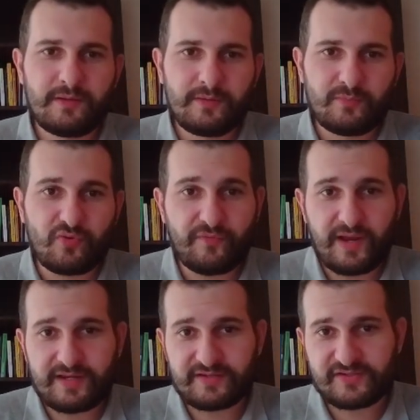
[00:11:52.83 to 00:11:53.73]

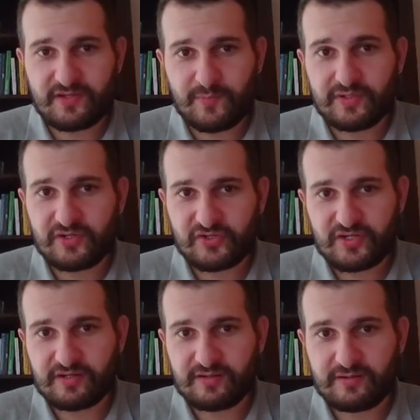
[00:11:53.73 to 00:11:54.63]
providing some
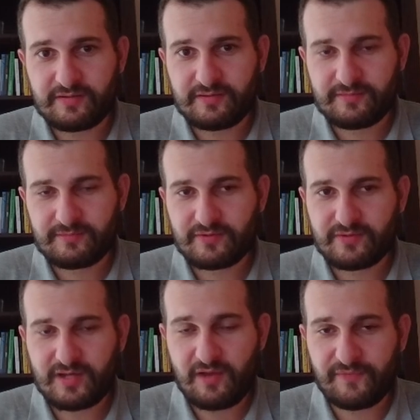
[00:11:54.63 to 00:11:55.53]
additional
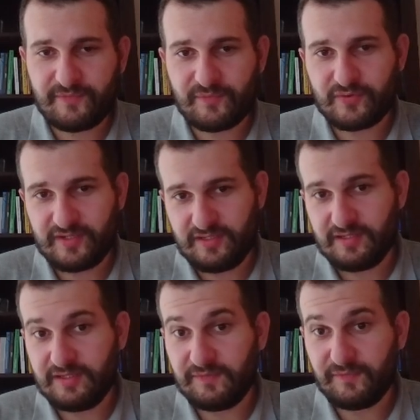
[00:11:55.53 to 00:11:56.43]
cover for the
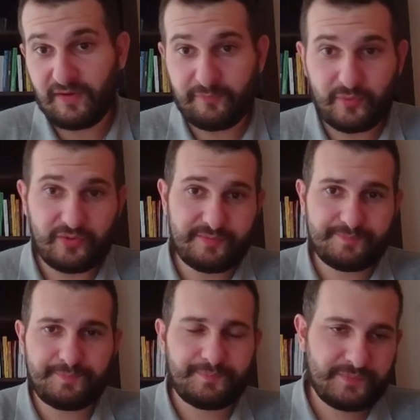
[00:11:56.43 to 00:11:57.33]
e5 pawn.
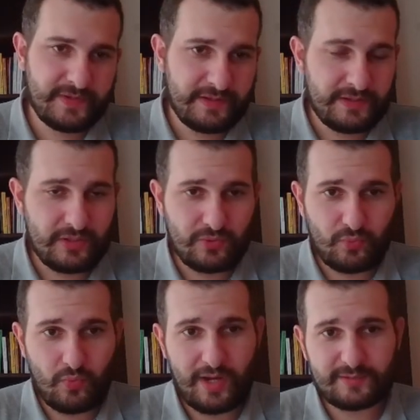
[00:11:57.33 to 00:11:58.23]

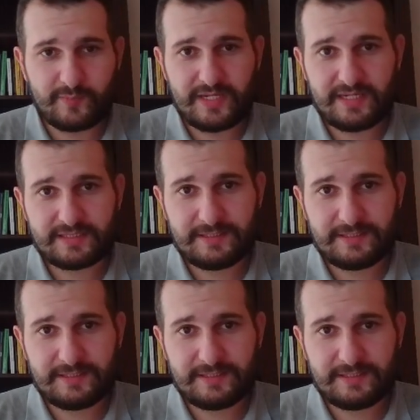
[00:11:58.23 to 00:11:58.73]
White played